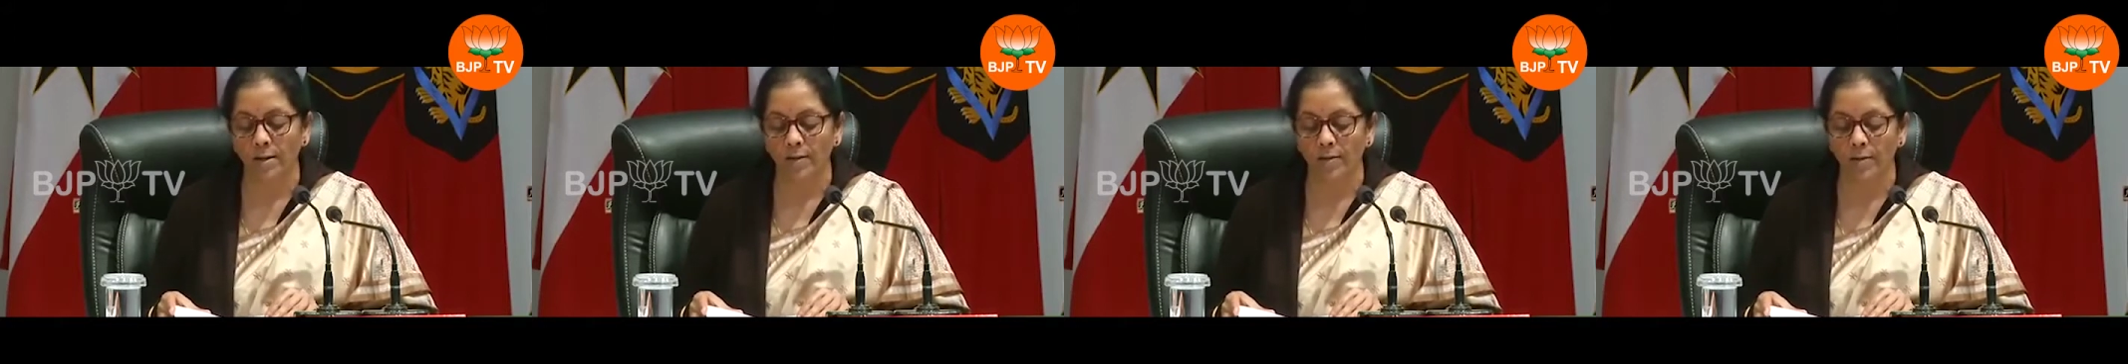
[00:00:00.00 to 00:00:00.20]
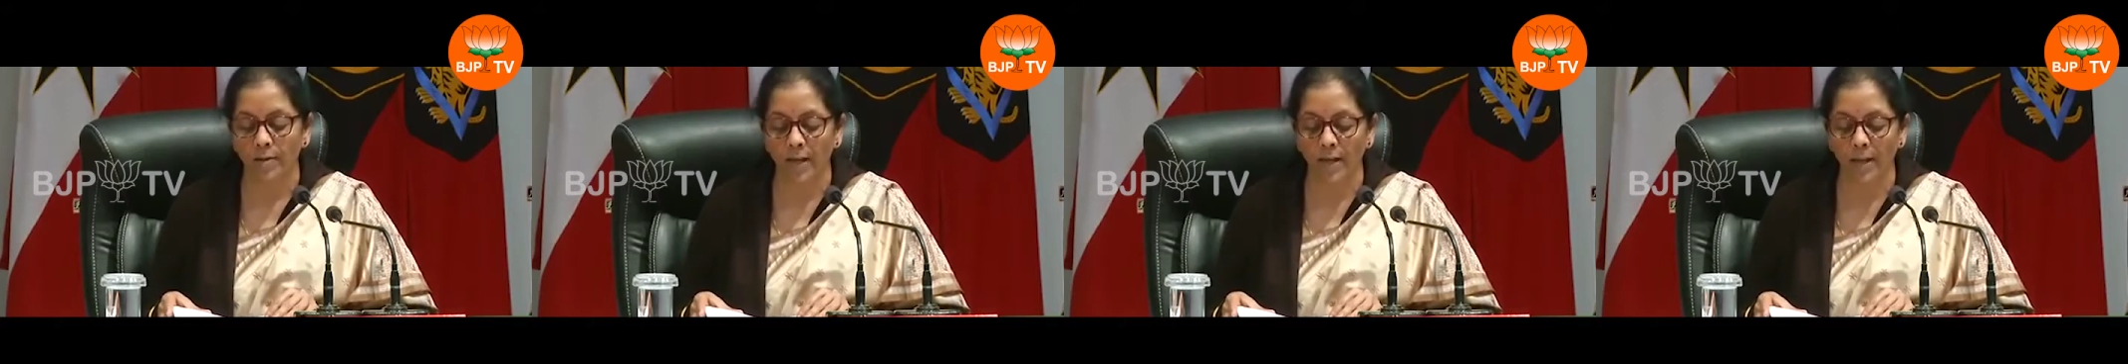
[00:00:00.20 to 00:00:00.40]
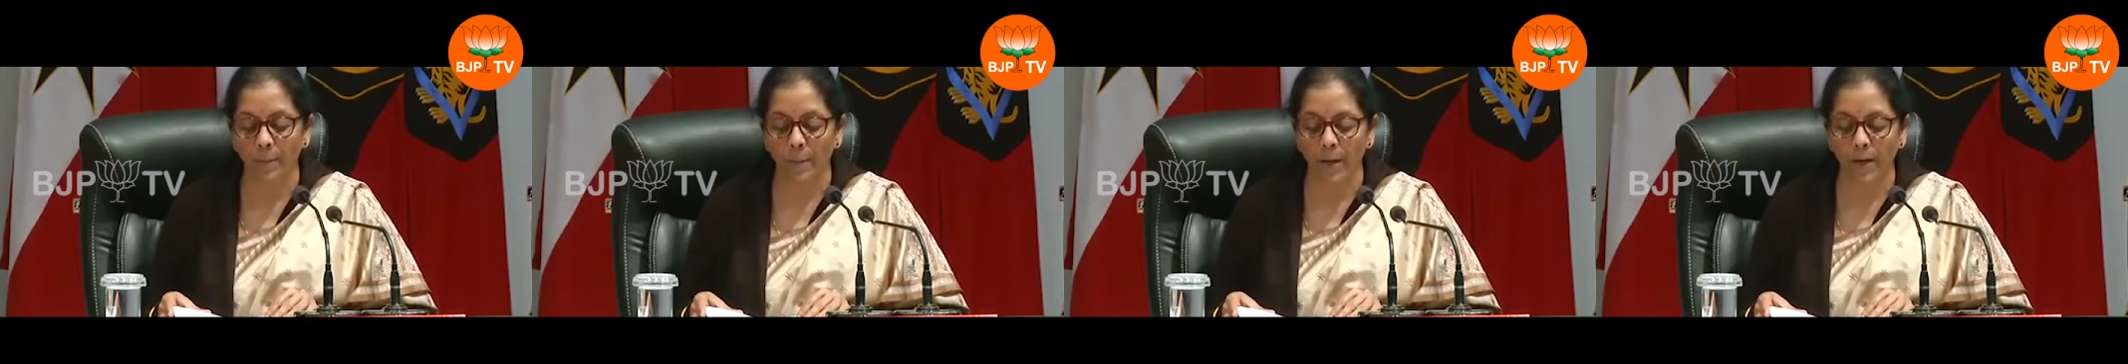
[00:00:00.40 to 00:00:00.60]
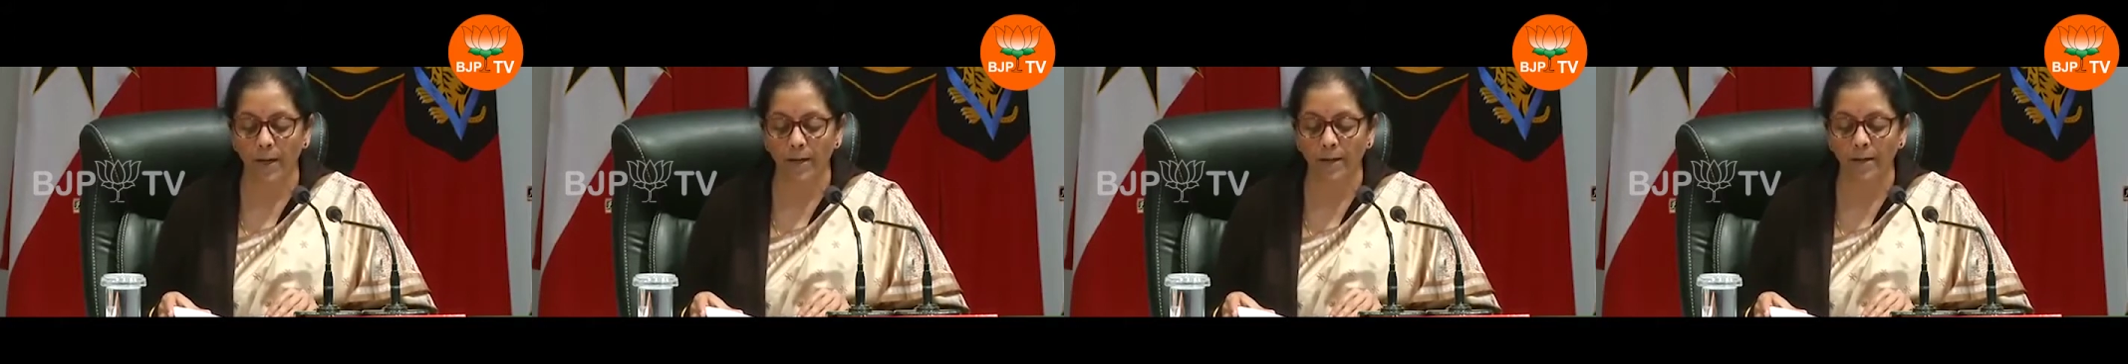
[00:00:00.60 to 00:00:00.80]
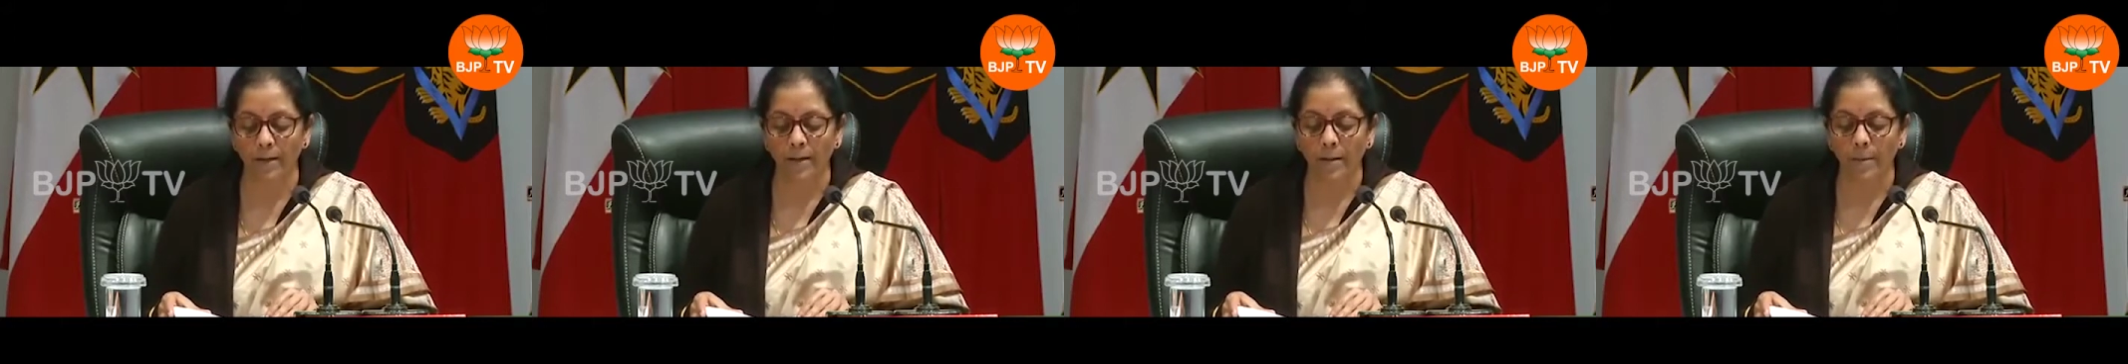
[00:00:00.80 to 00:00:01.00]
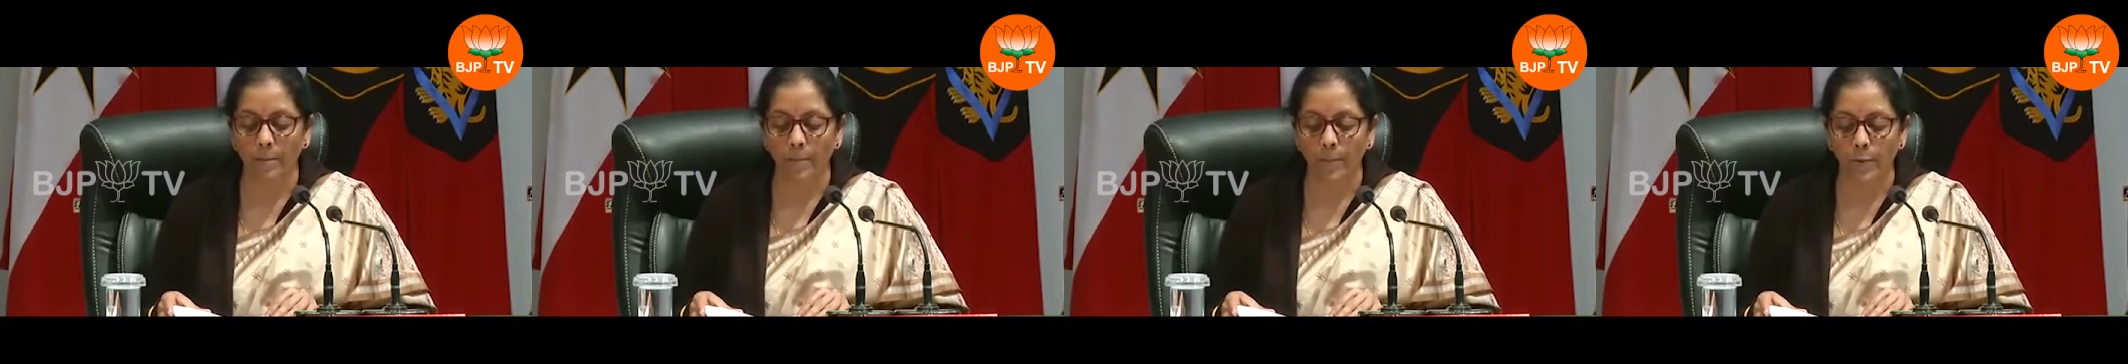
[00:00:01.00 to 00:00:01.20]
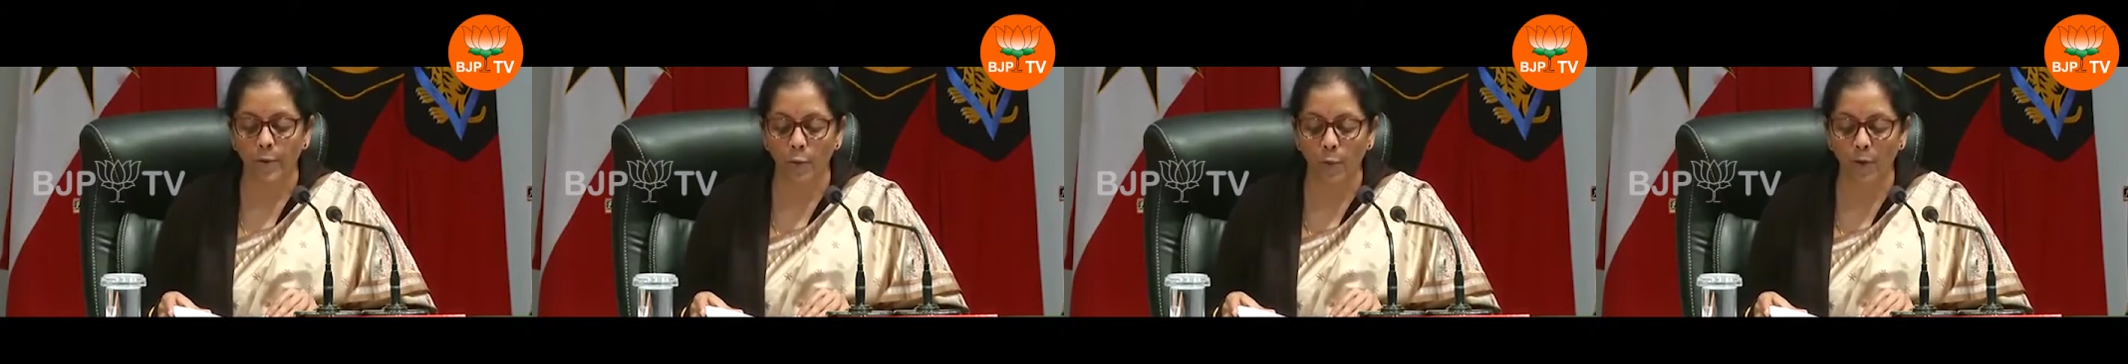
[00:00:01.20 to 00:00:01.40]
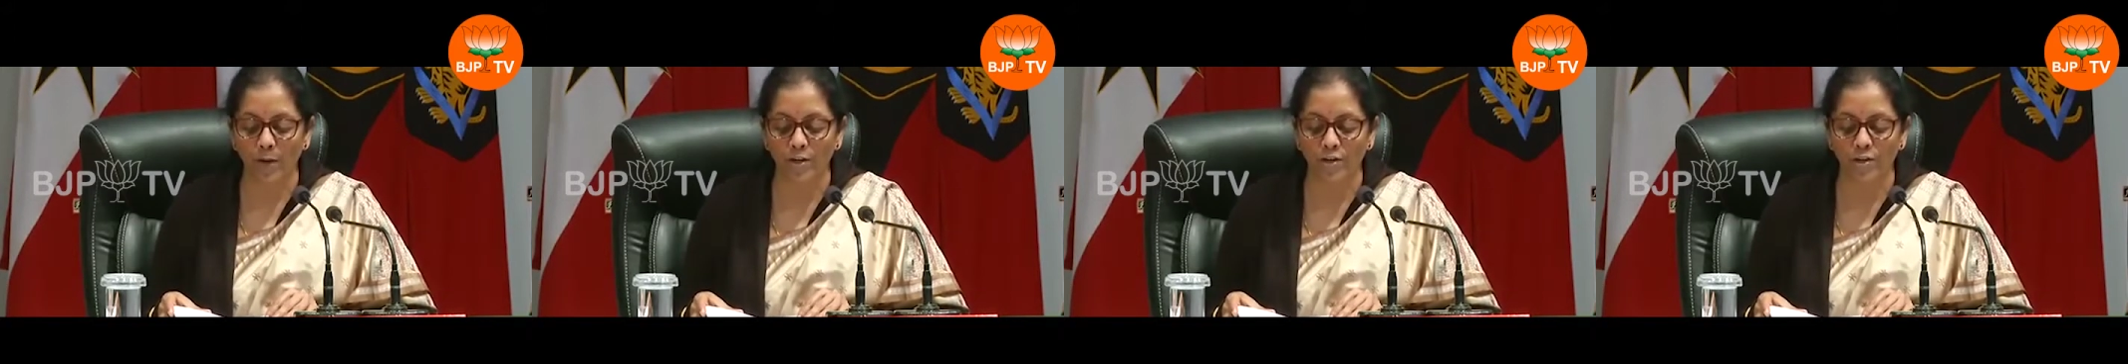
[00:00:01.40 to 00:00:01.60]
thereby
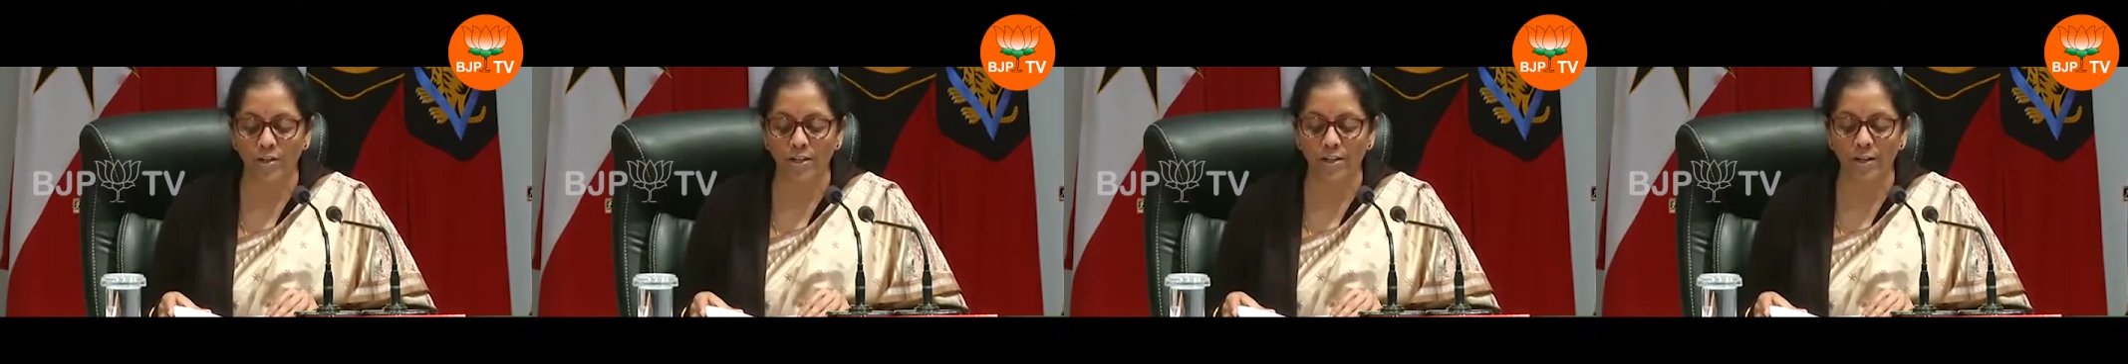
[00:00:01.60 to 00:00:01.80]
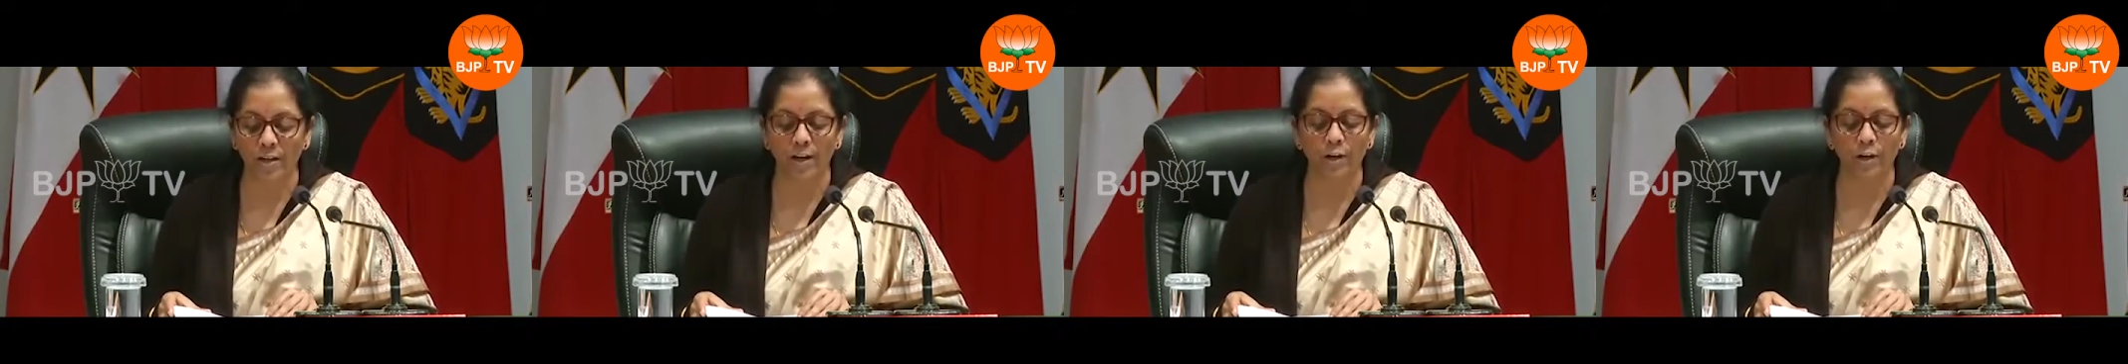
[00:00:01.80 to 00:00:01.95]
preventing